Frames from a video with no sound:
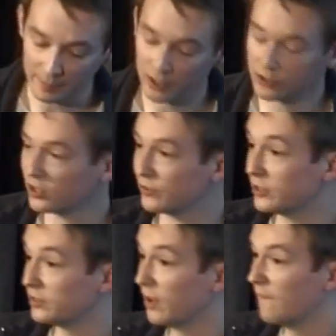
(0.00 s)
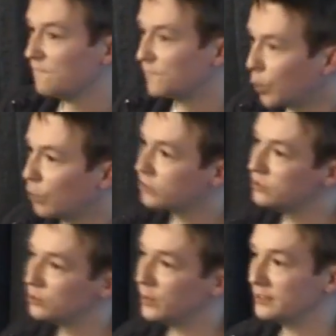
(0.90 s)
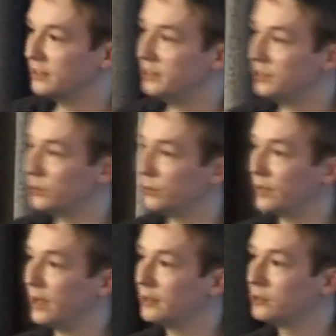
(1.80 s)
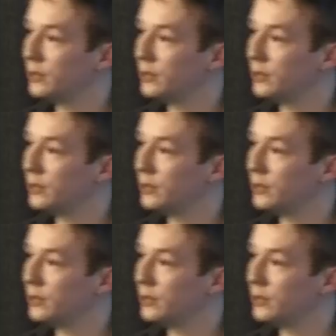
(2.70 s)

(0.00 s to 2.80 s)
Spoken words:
and microservices force you to actually deal with that.